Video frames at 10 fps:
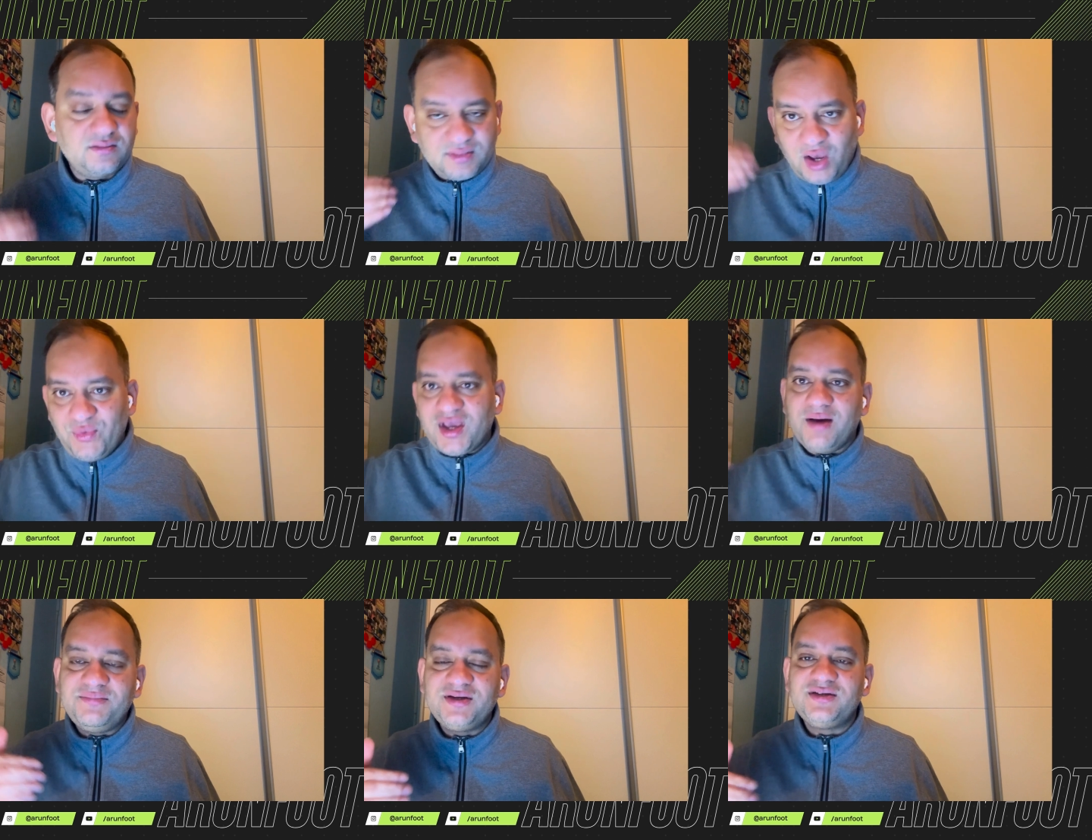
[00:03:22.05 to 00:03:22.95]
Now we
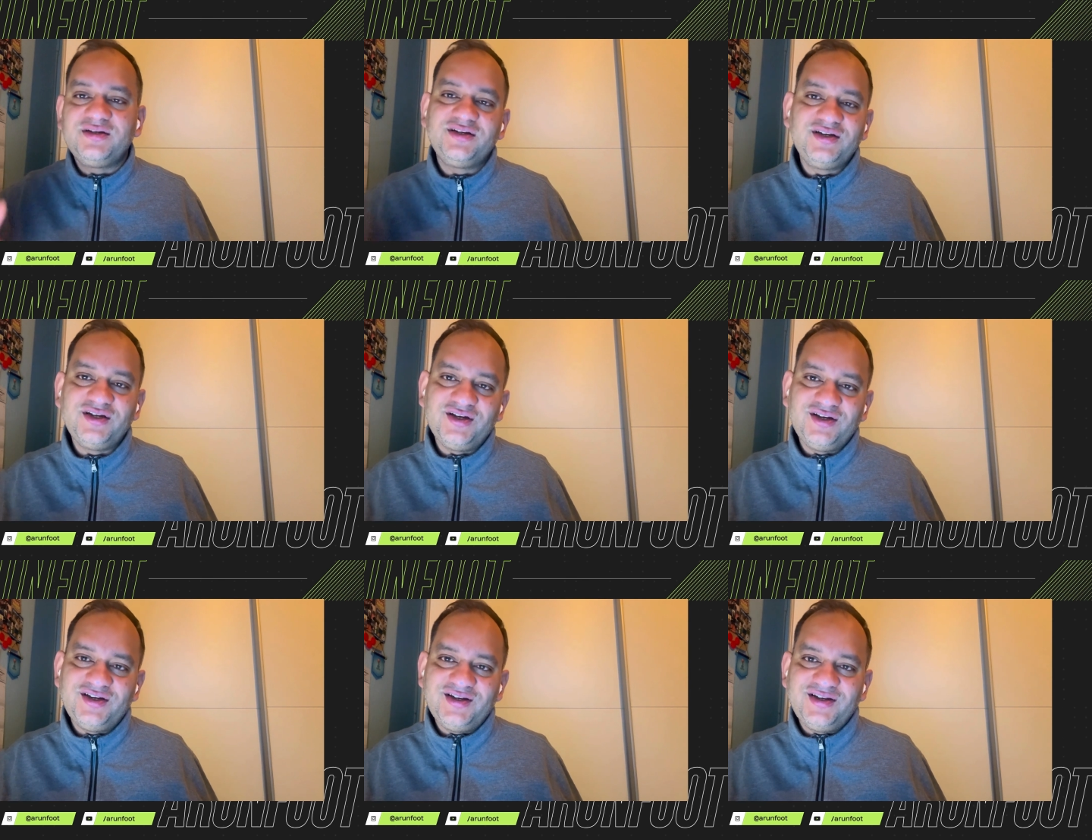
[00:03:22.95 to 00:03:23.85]
come
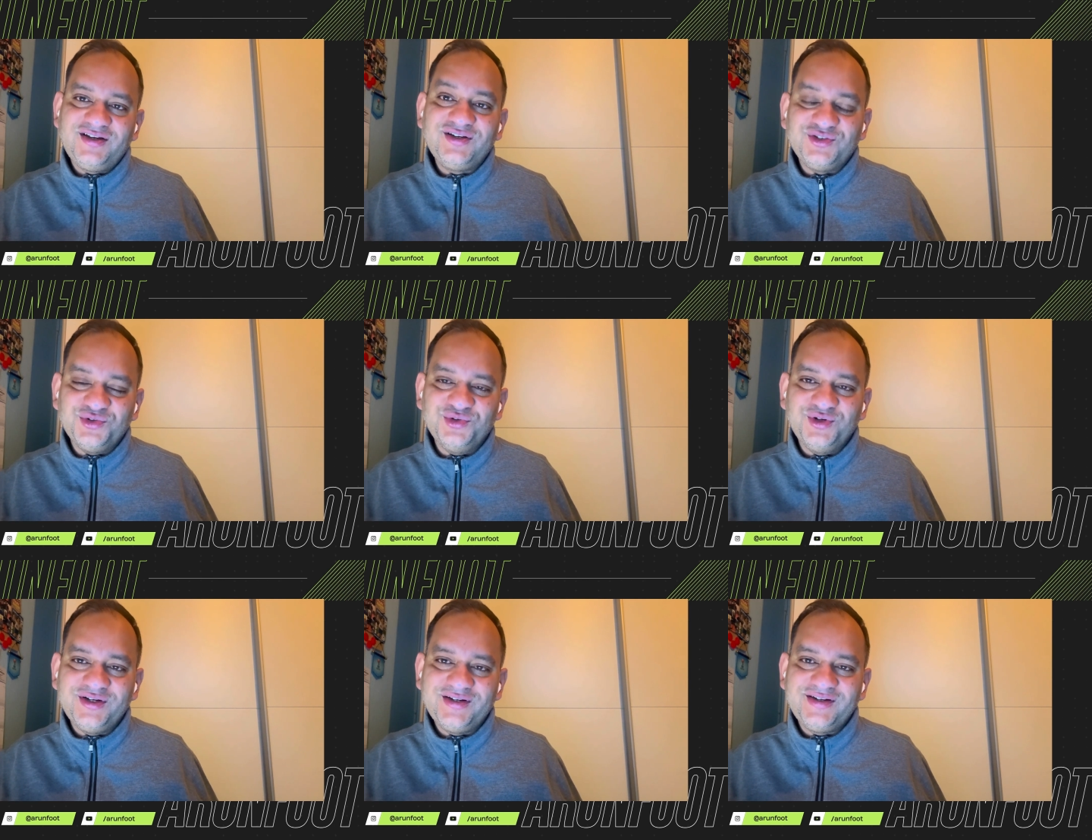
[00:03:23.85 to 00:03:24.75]
to
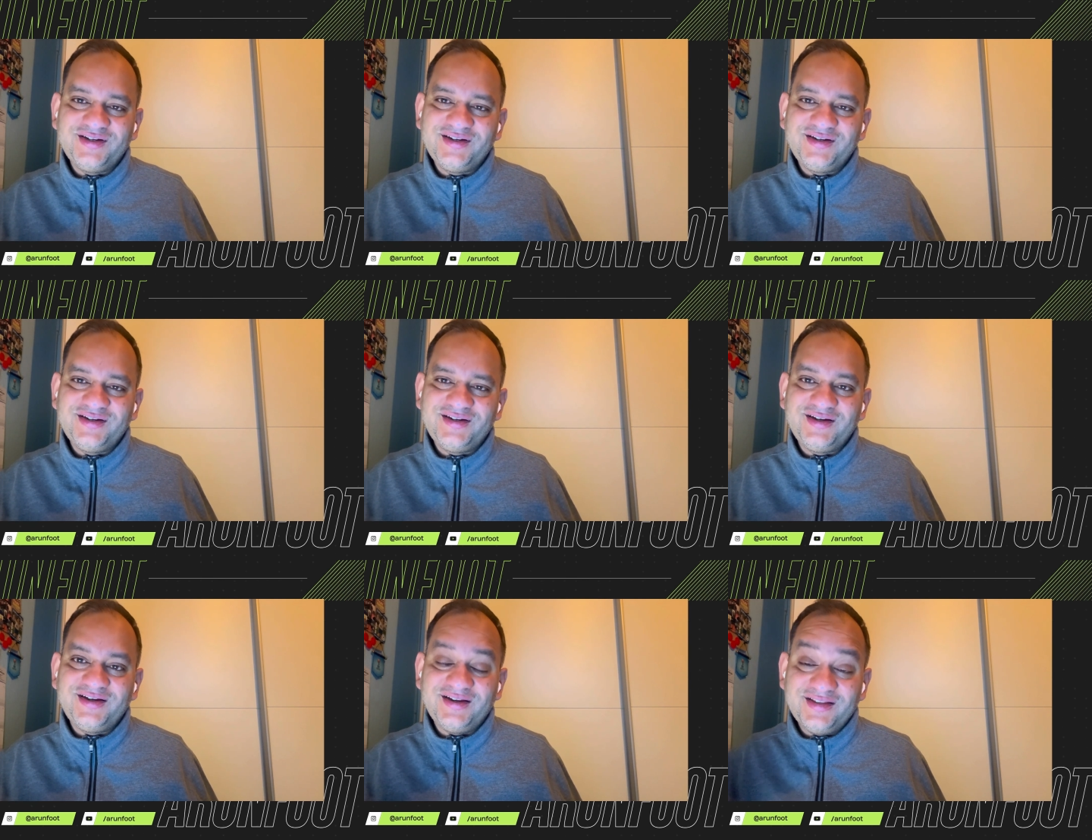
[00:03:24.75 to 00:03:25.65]

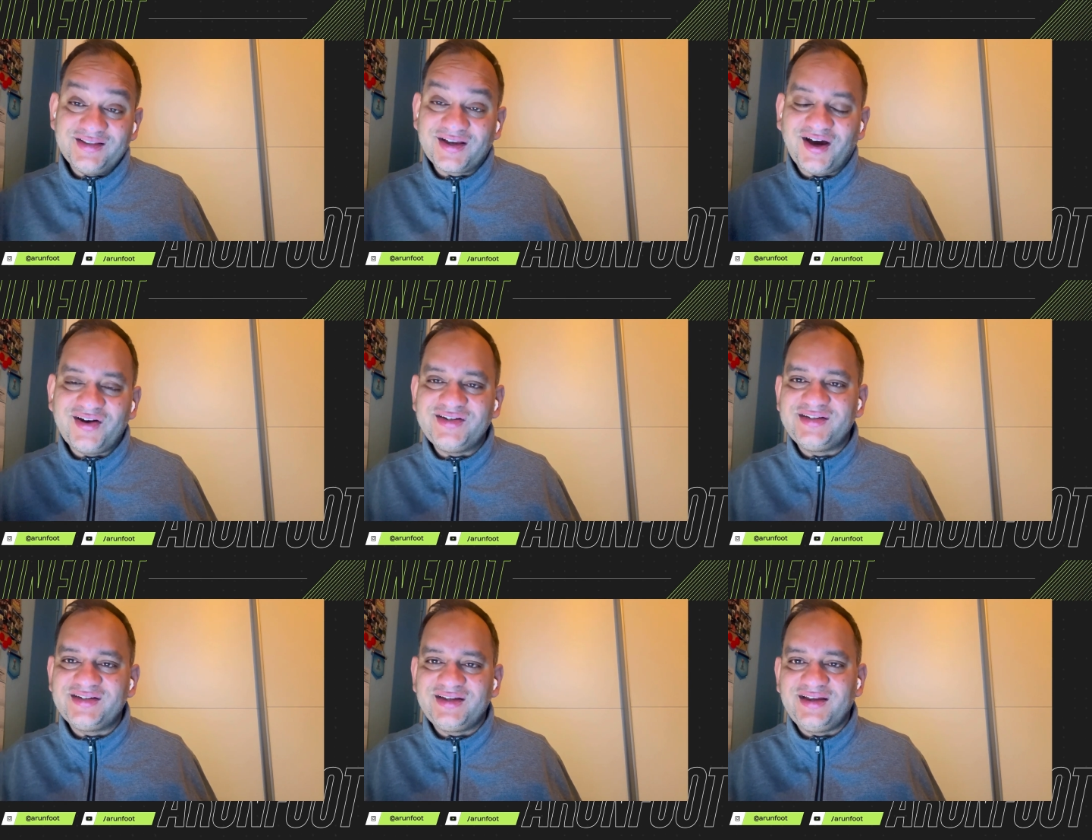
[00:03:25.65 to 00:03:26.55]
the current
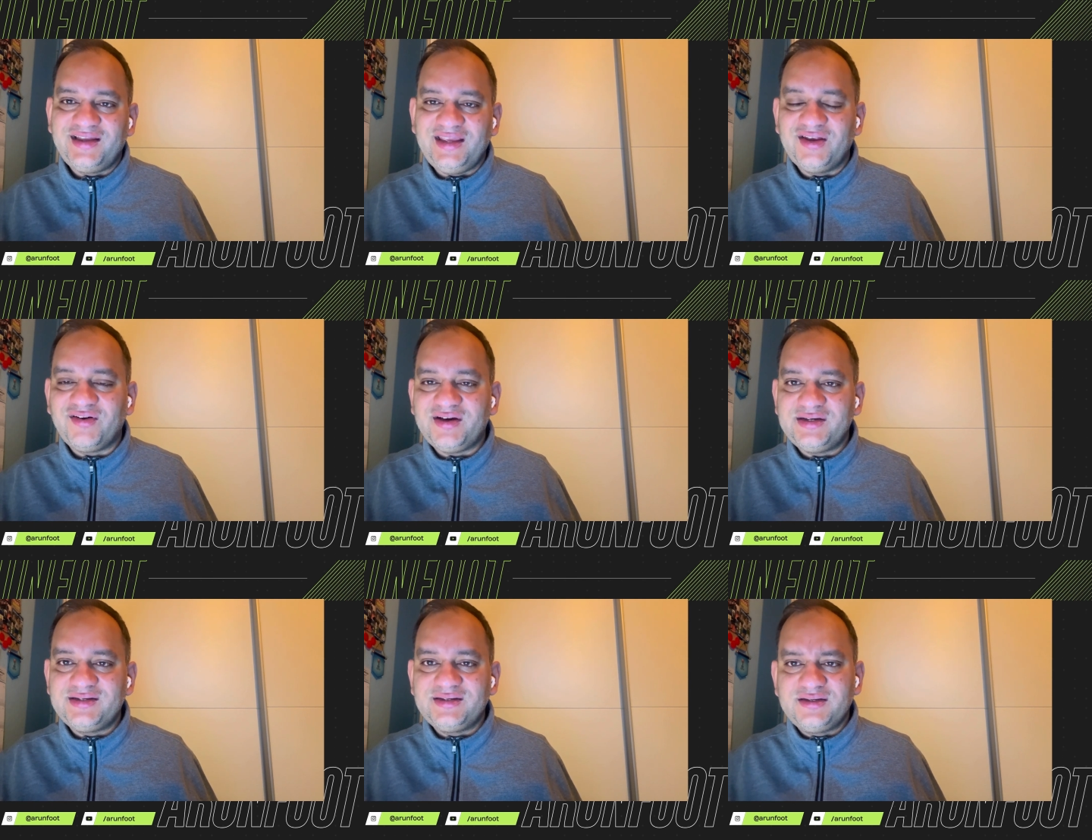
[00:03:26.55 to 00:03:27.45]
era.
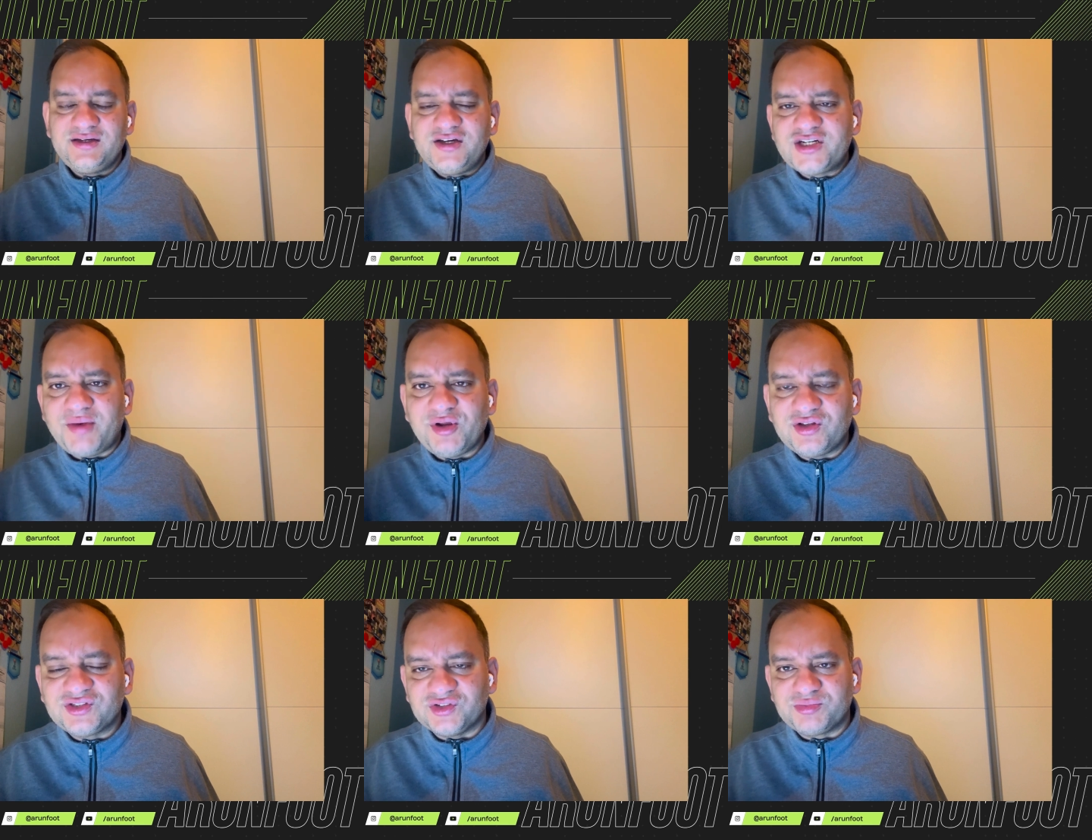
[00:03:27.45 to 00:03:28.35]
Xabi
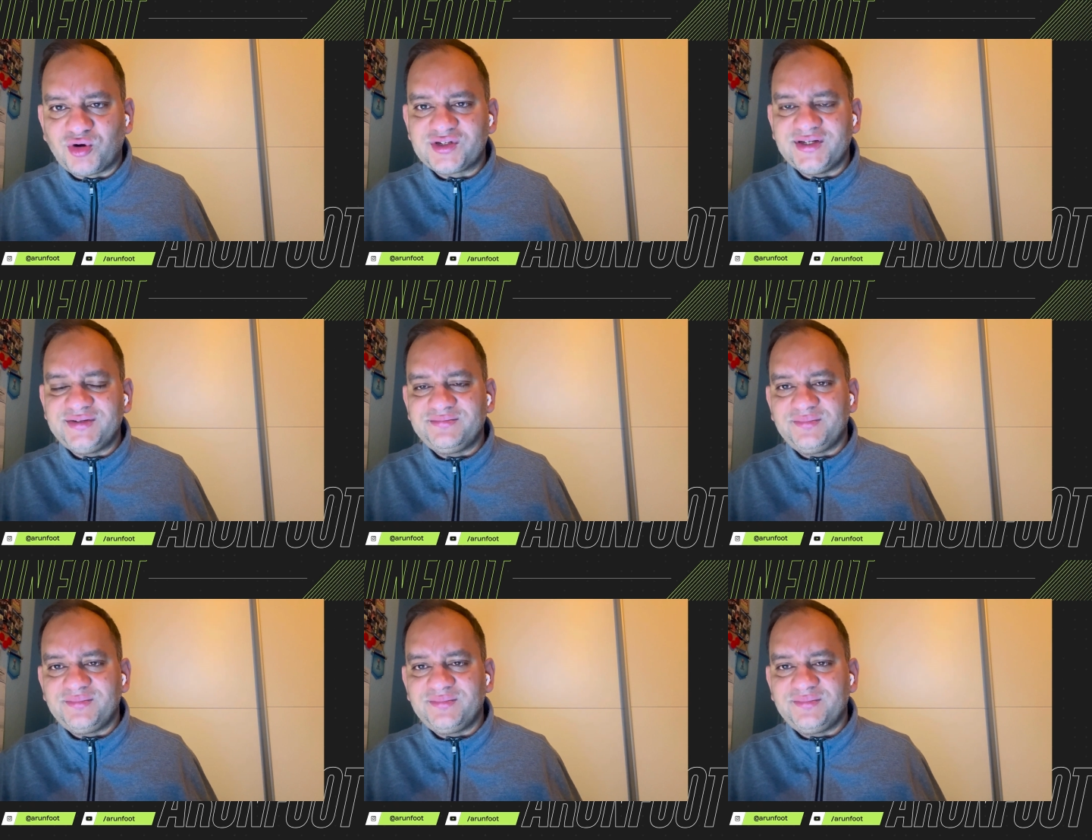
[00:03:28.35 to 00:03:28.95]
Alonso is brought in.